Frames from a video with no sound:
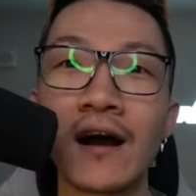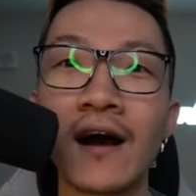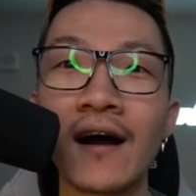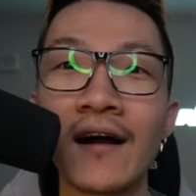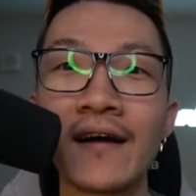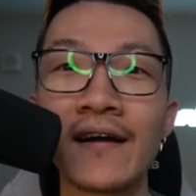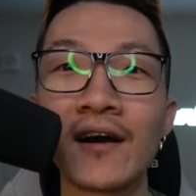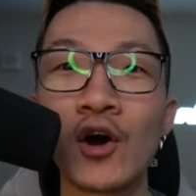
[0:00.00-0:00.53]

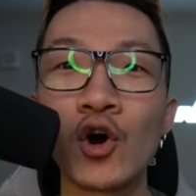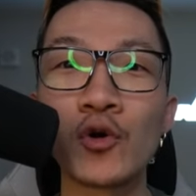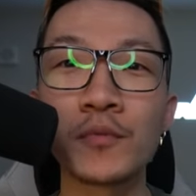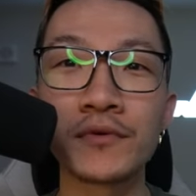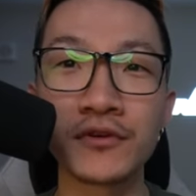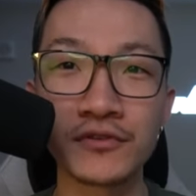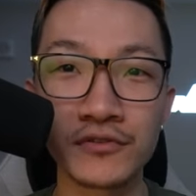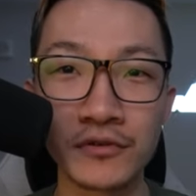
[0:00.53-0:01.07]
I hope
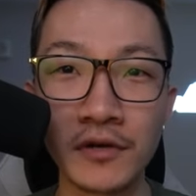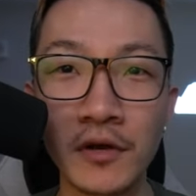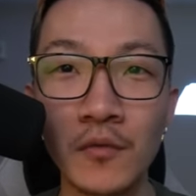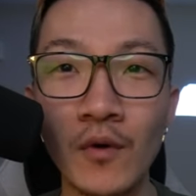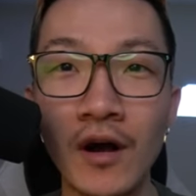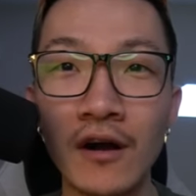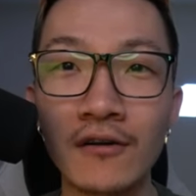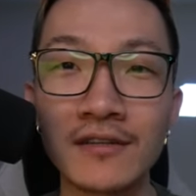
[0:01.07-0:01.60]
you're doing
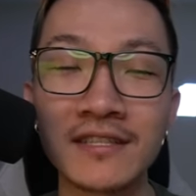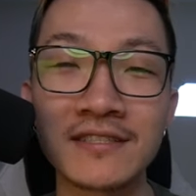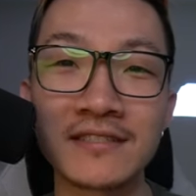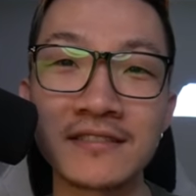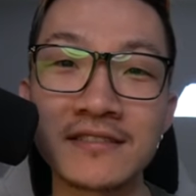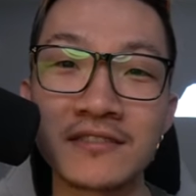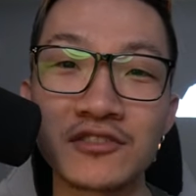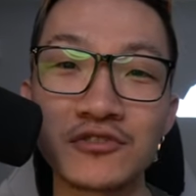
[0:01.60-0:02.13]
well and the
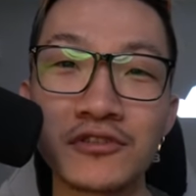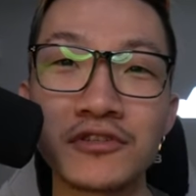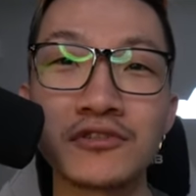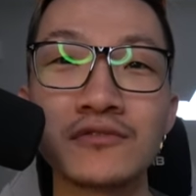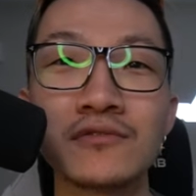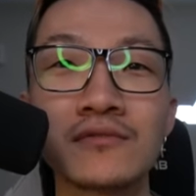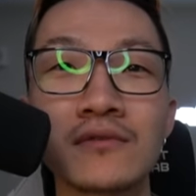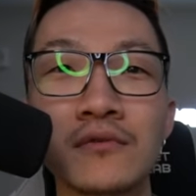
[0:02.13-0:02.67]
season's treating
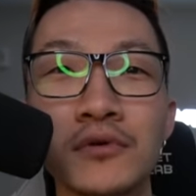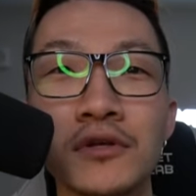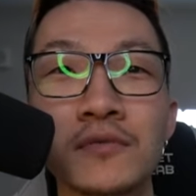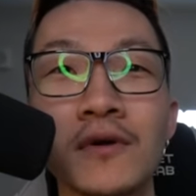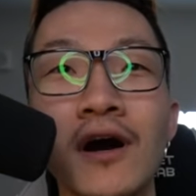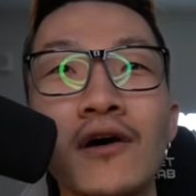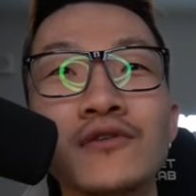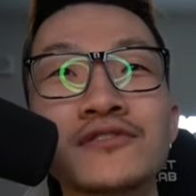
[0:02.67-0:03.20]
you really
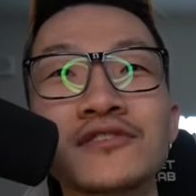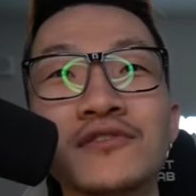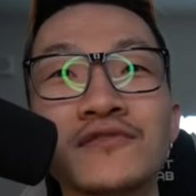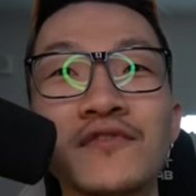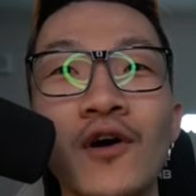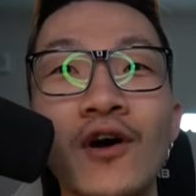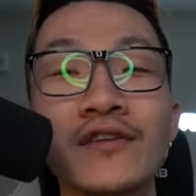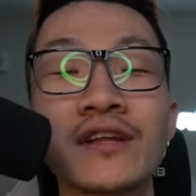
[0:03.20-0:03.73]
well so
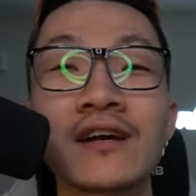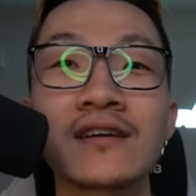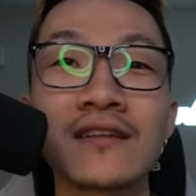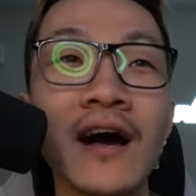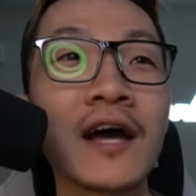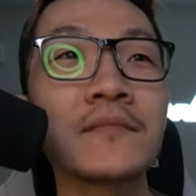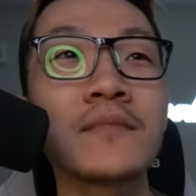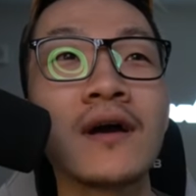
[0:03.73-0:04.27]
far in the
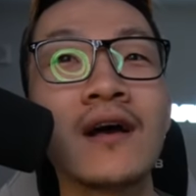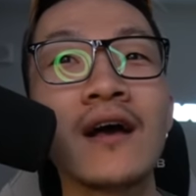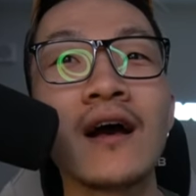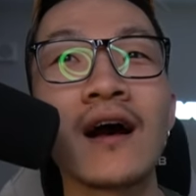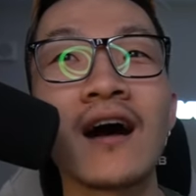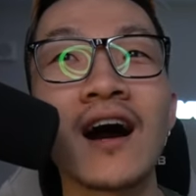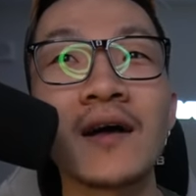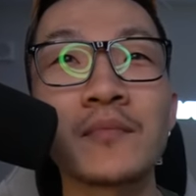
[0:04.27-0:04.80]
climb.
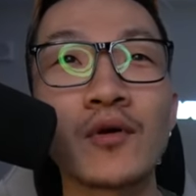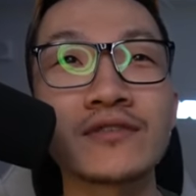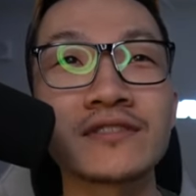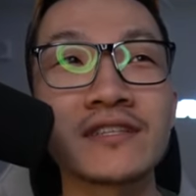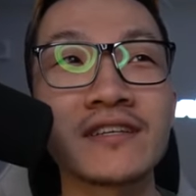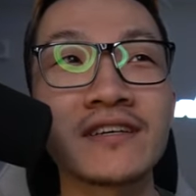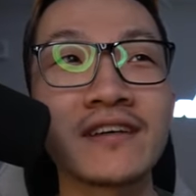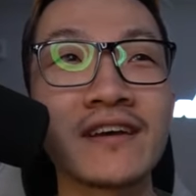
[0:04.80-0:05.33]
I
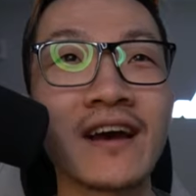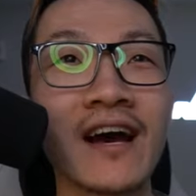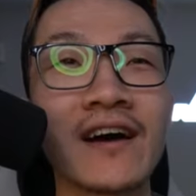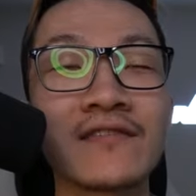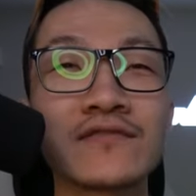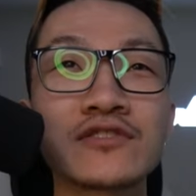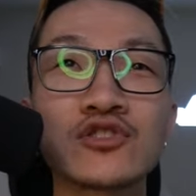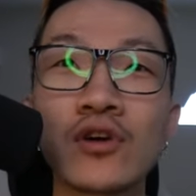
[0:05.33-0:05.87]
personally
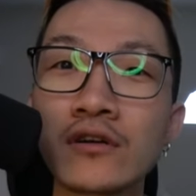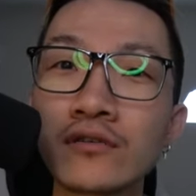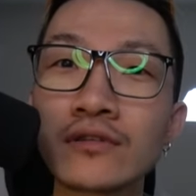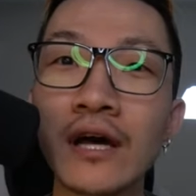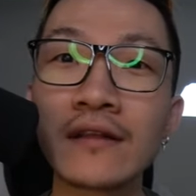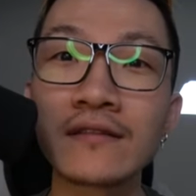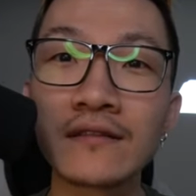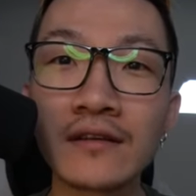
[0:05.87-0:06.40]
have struggled
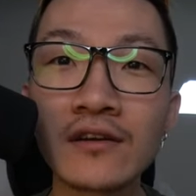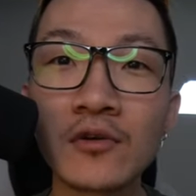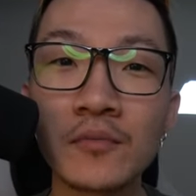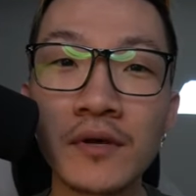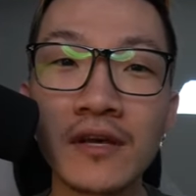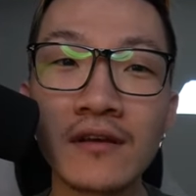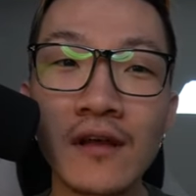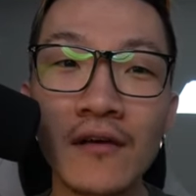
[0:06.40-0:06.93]
a little
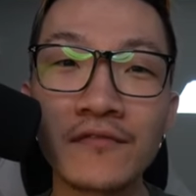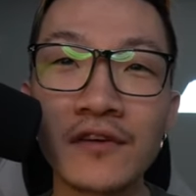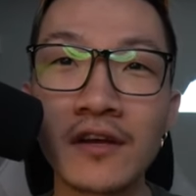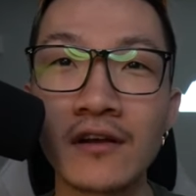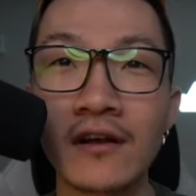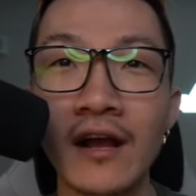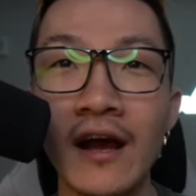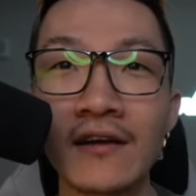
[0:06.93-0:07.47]
bit
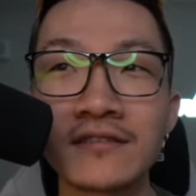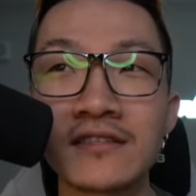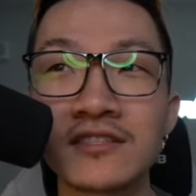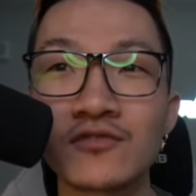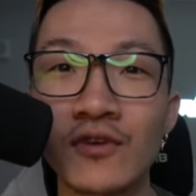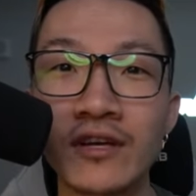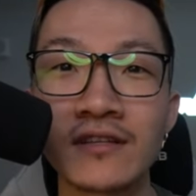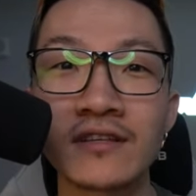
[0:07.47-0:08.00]
figuring out this
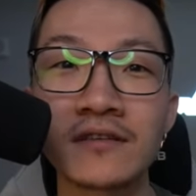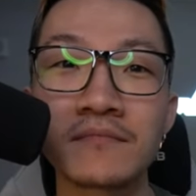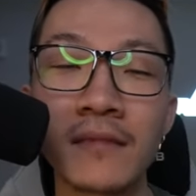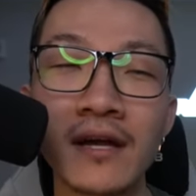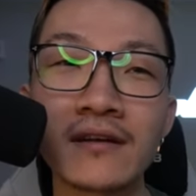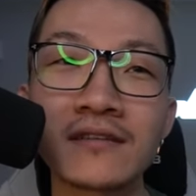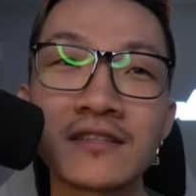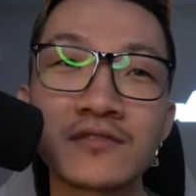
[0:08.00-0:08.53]
Great League
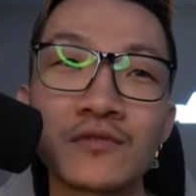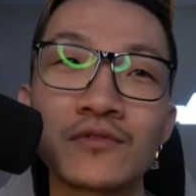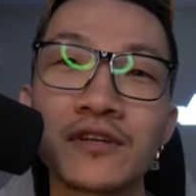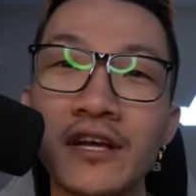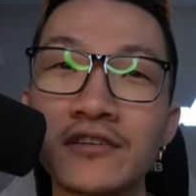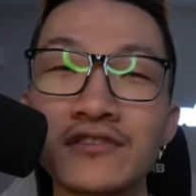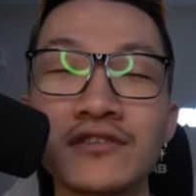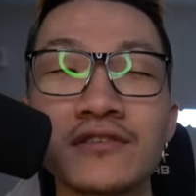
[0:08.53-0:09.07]
meta, this
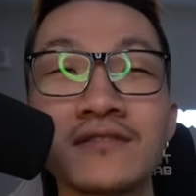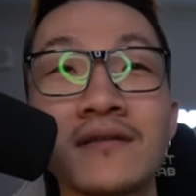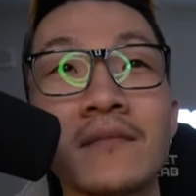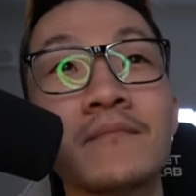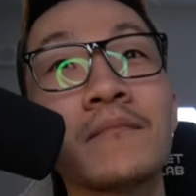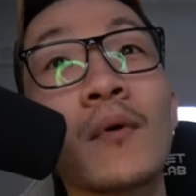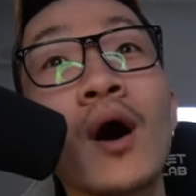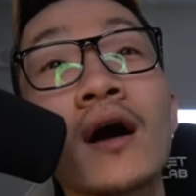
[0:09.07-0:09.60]

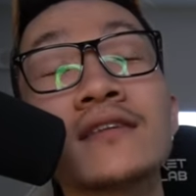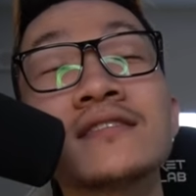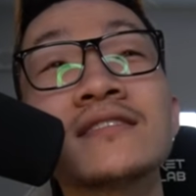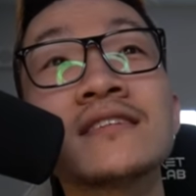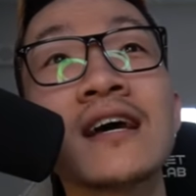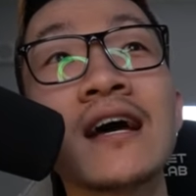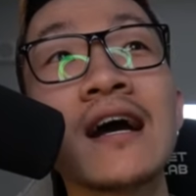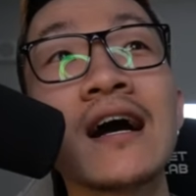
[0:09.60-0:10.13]
rotation,
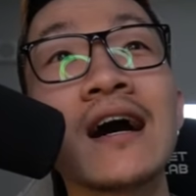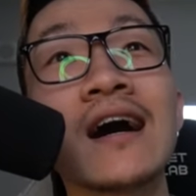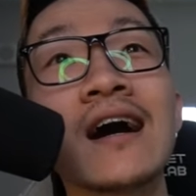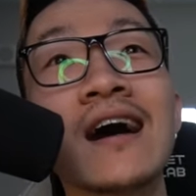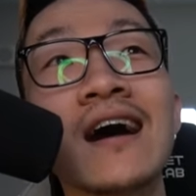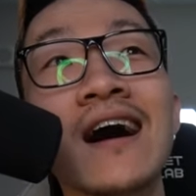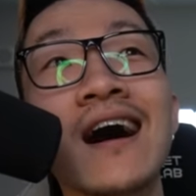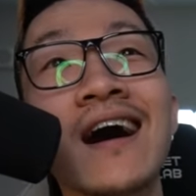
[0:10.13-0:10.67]
but
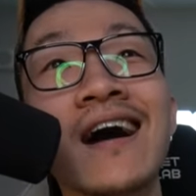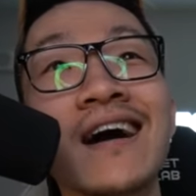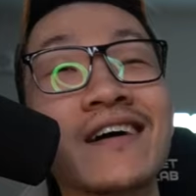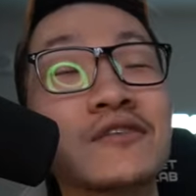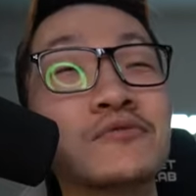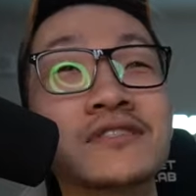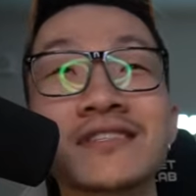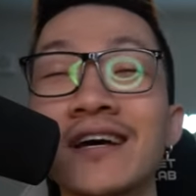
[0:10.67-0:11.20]

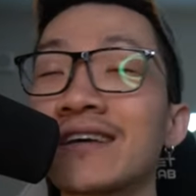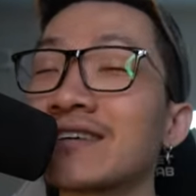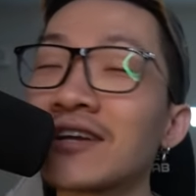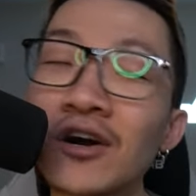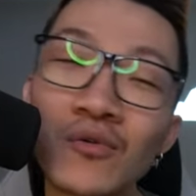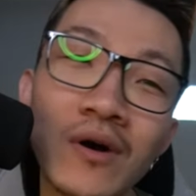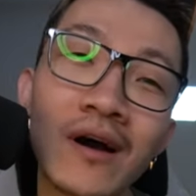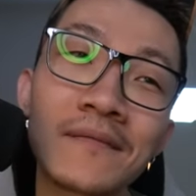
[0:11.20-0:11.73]
I was like, you
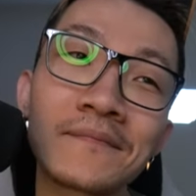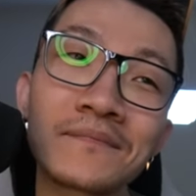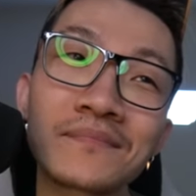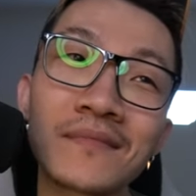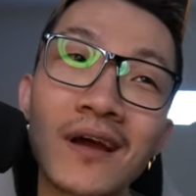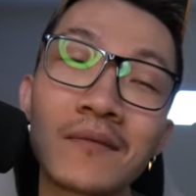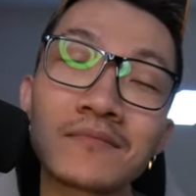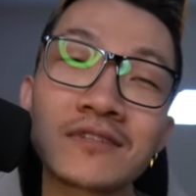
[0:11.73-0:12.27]
know
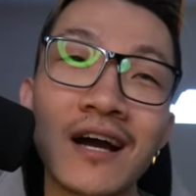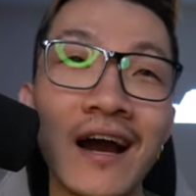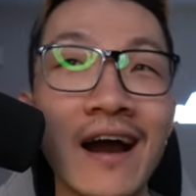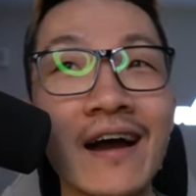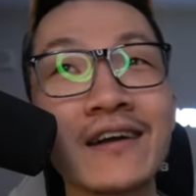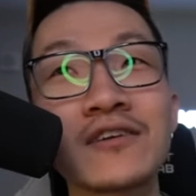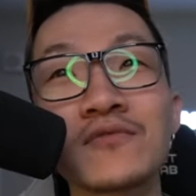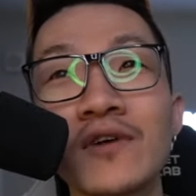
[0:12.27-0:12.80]
what? I'm
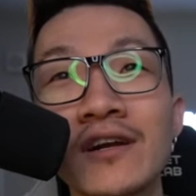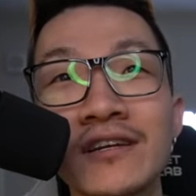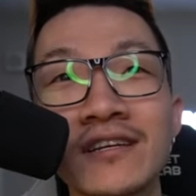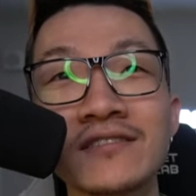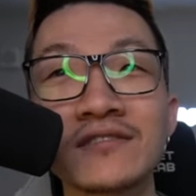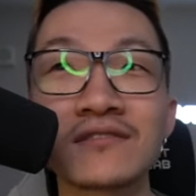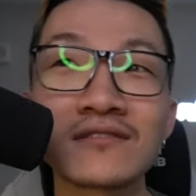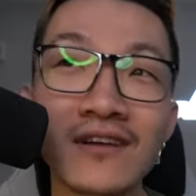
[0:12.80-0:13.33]
tired of running
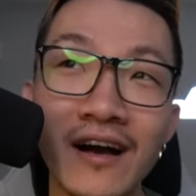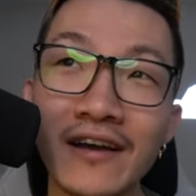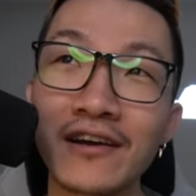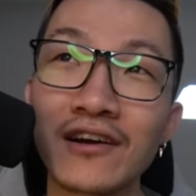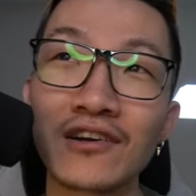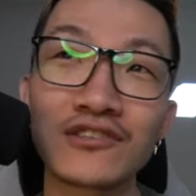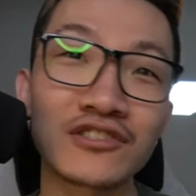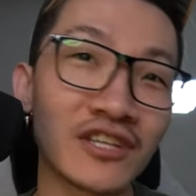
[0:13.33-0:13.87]
into
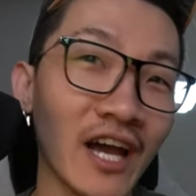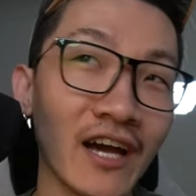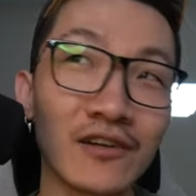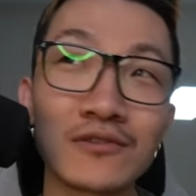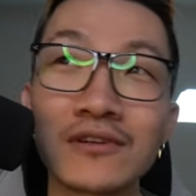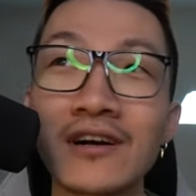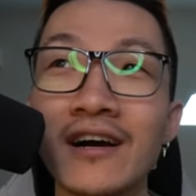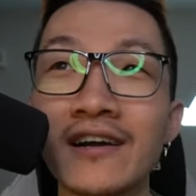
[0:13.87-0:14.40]
Gligar,
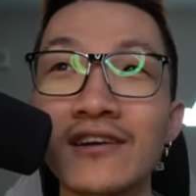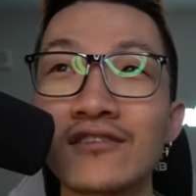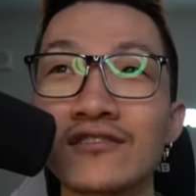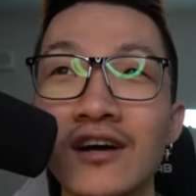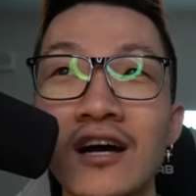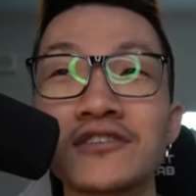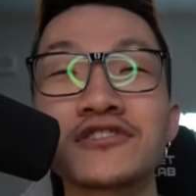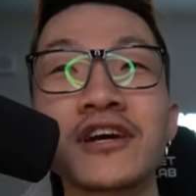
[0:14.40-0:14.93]
Shadow Gligar,
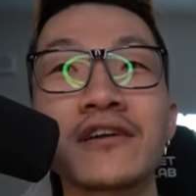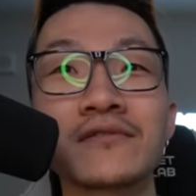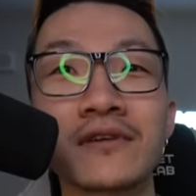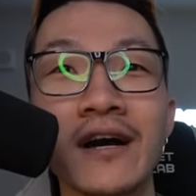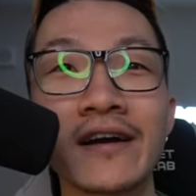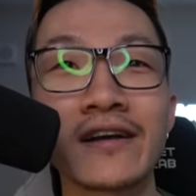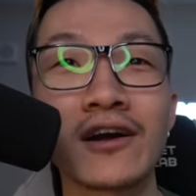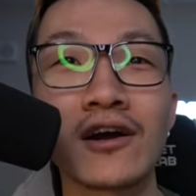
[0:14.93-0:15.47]
non-Shadow
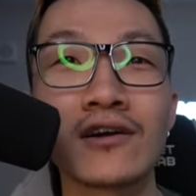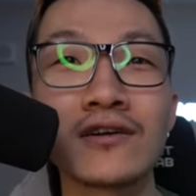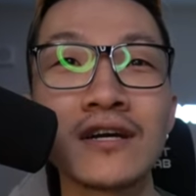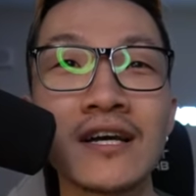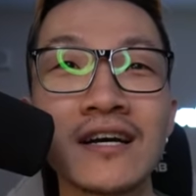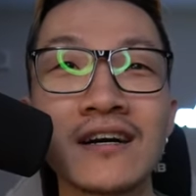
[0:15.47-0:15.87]
Gligar.